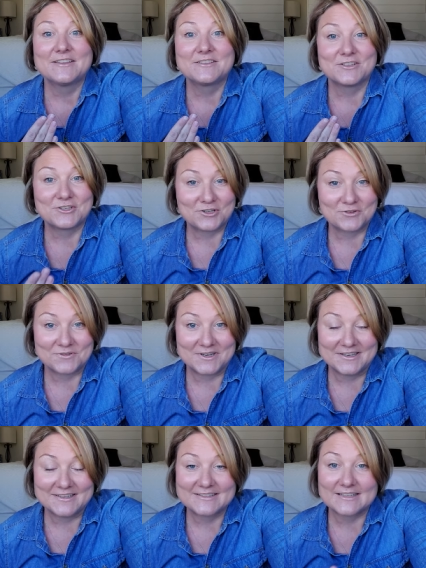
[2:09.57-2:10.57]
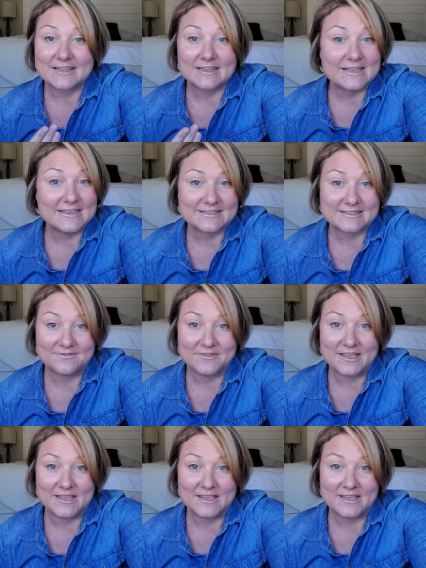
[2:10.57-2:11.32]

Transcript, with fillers: to children, to the least of